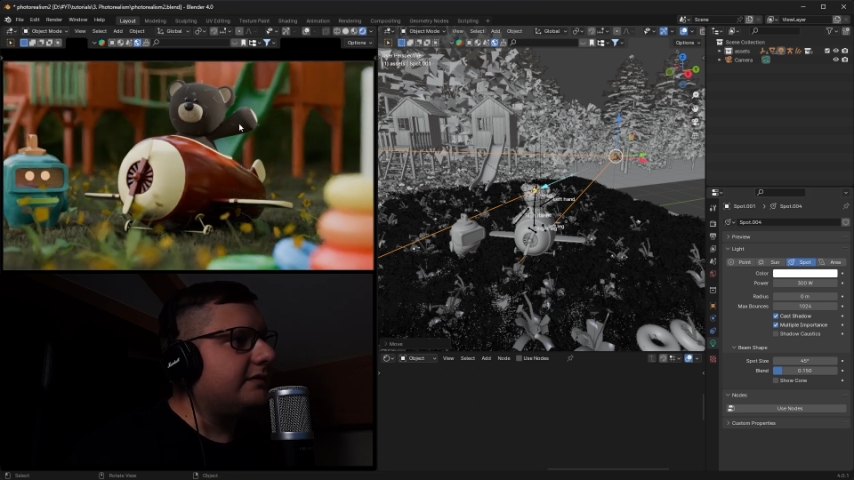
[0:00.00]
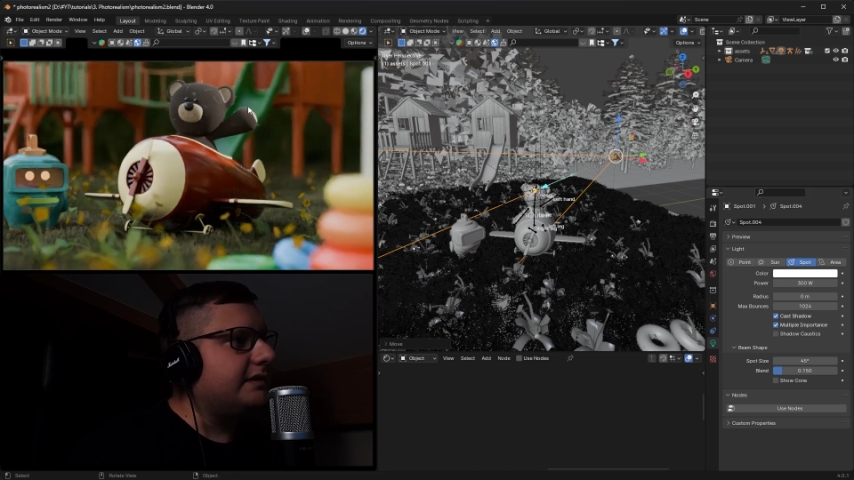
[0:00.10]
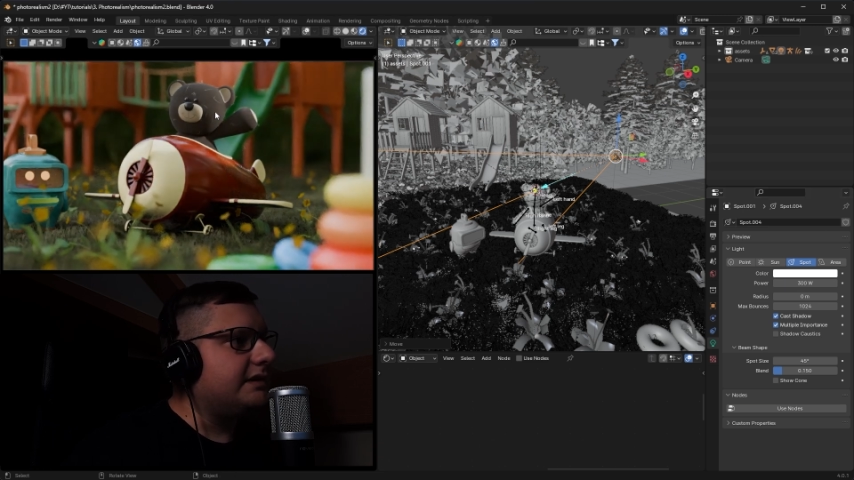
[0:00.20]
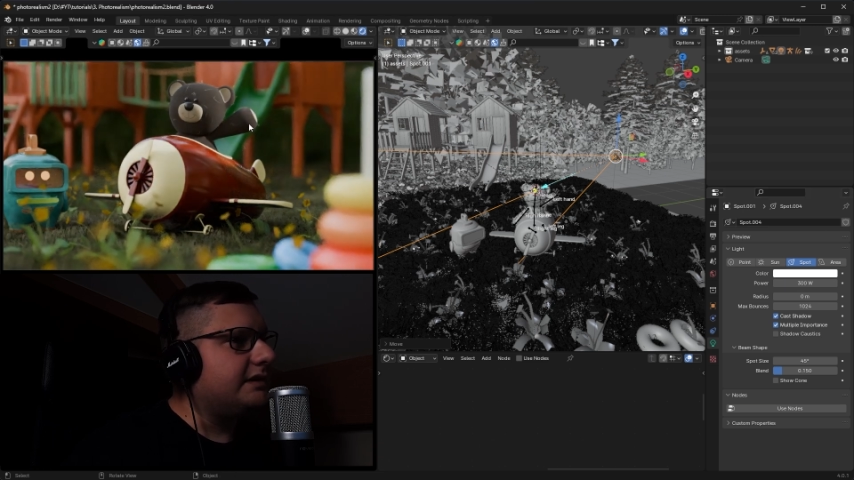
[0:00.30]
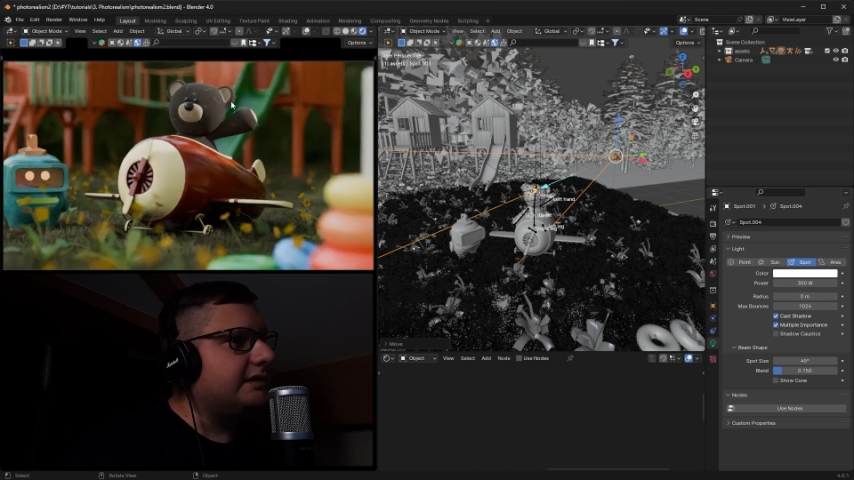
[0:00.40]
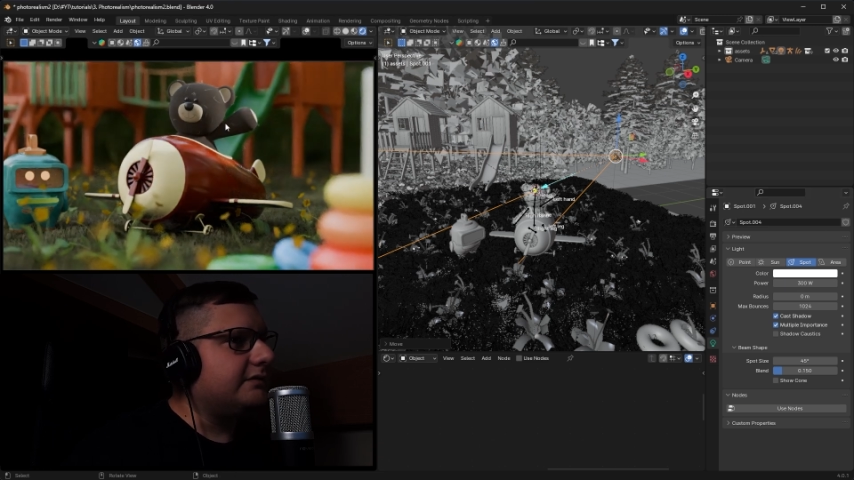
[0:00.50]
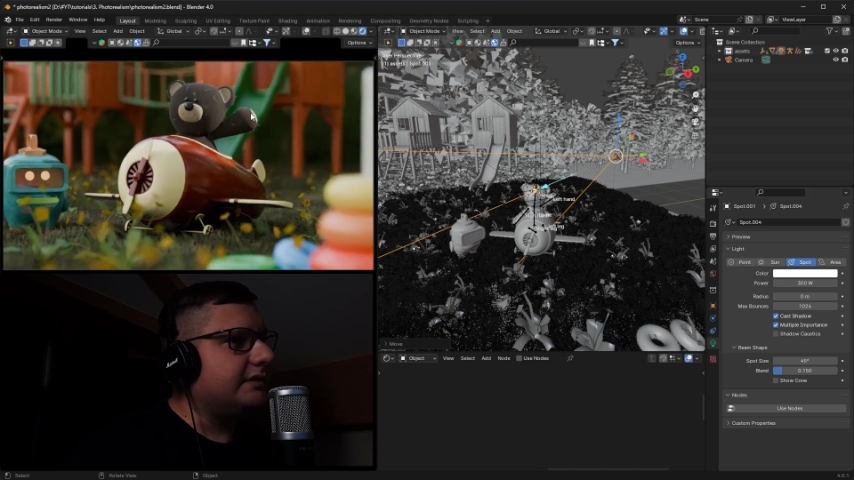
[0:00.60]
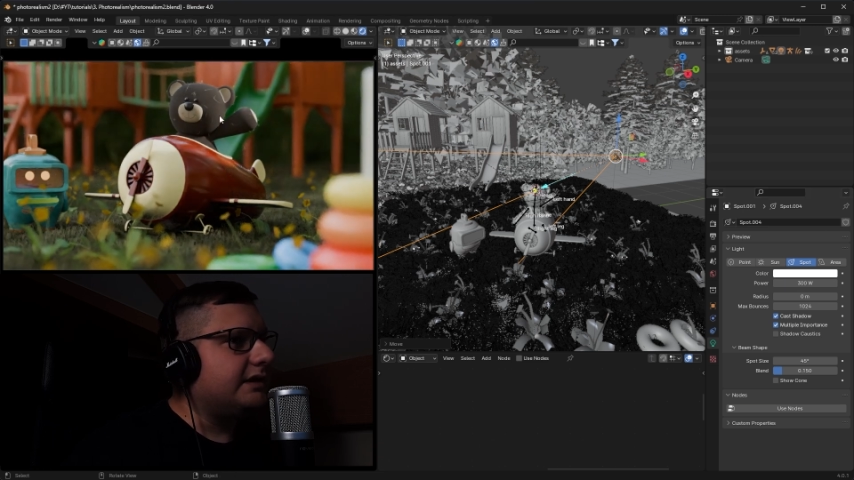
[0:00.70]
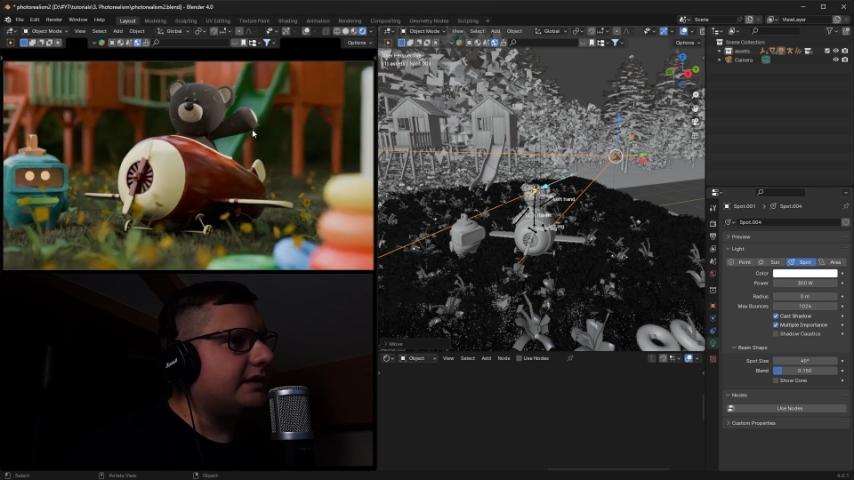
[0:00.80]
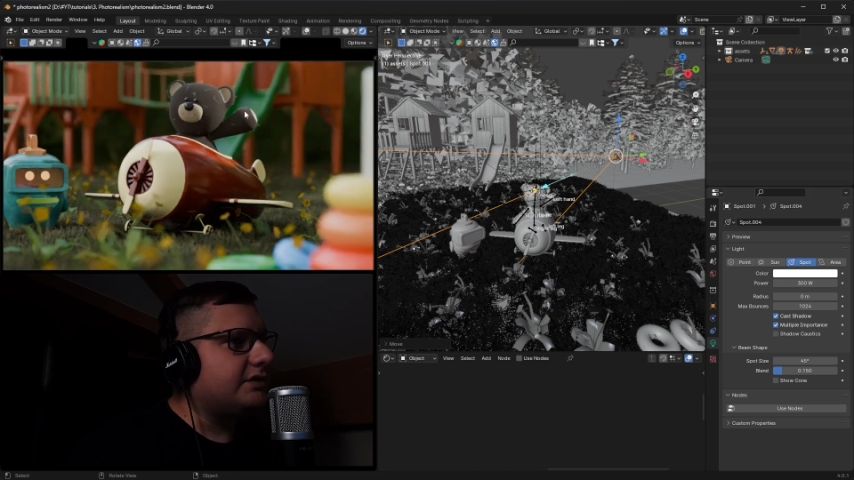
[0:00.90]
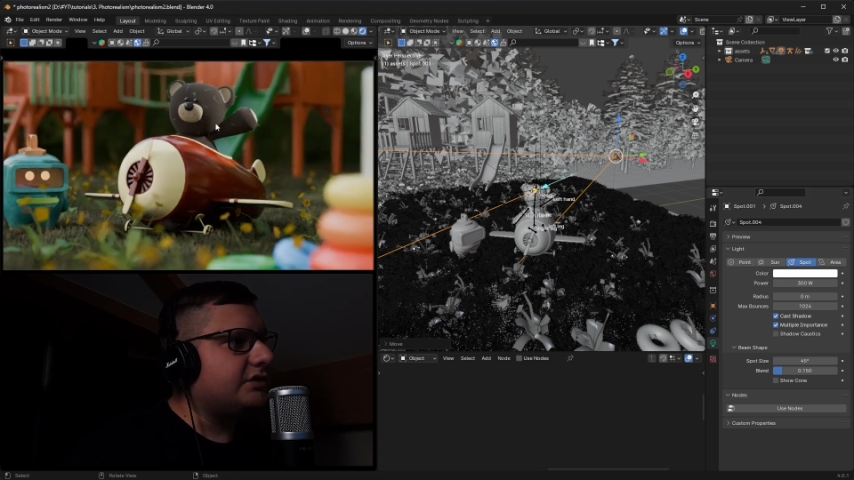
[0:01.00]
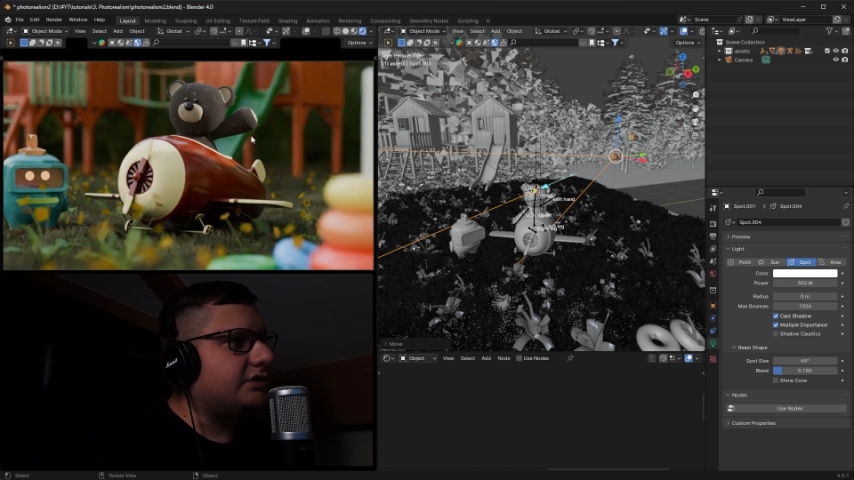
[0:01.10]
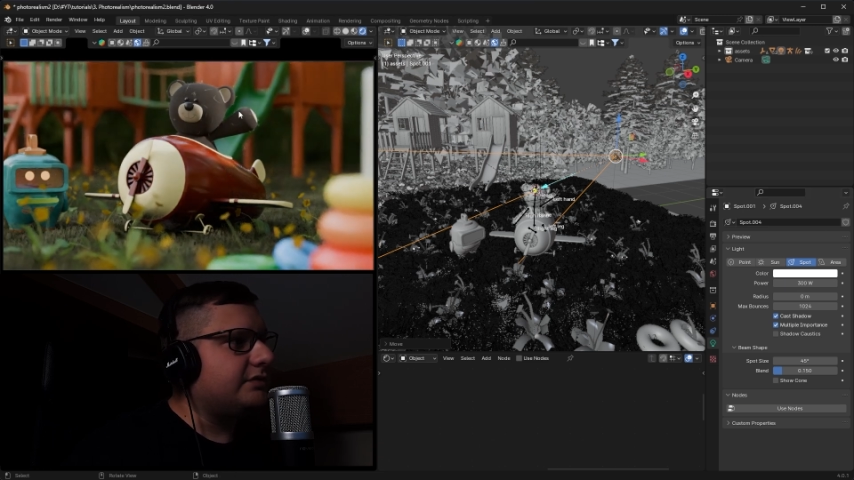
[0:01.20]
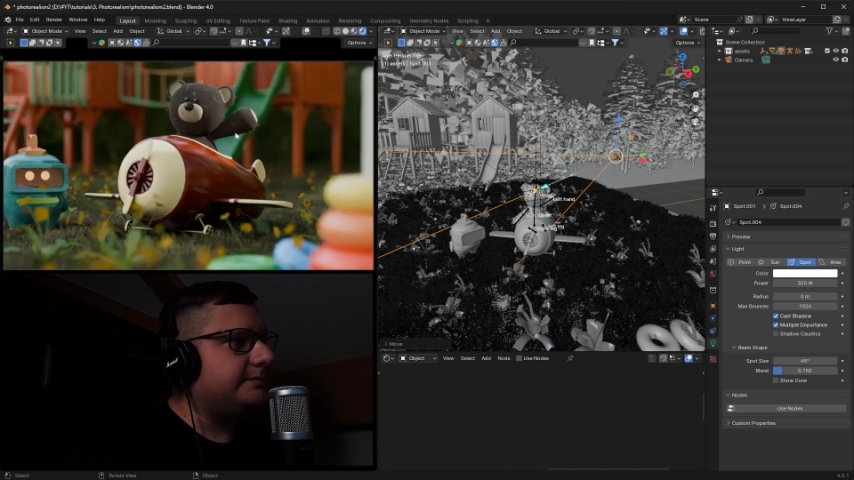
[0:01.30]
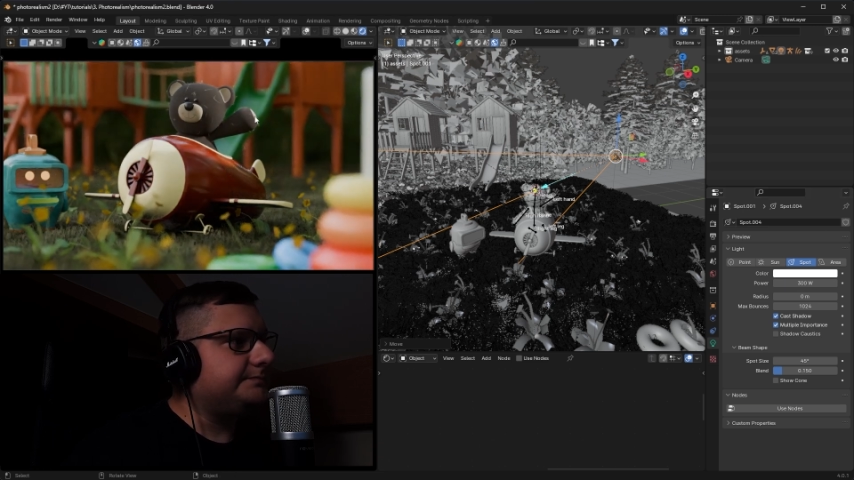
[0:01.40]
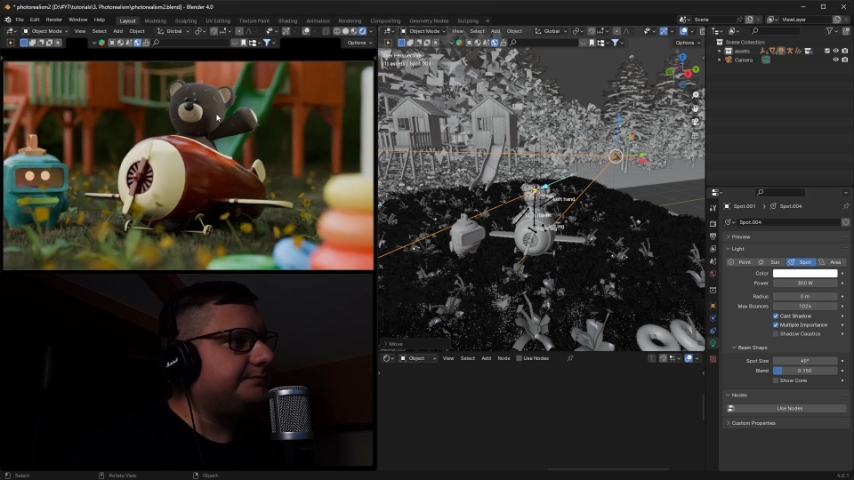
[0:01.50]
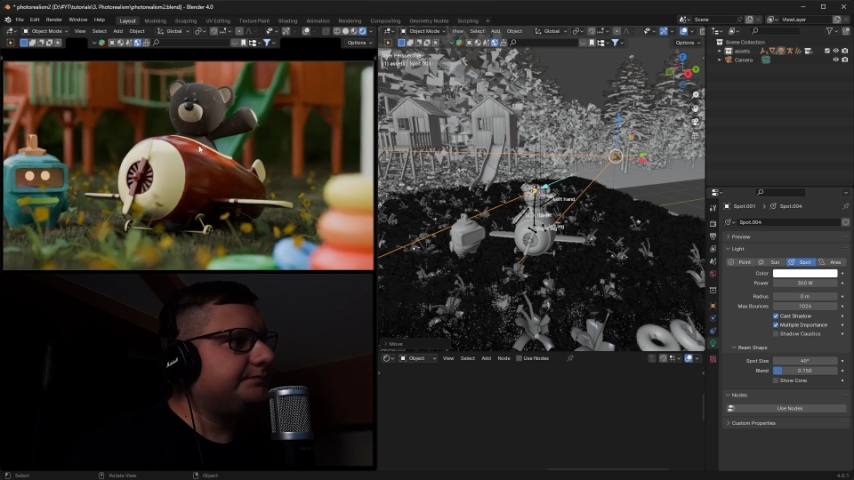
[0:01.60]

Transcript: we got some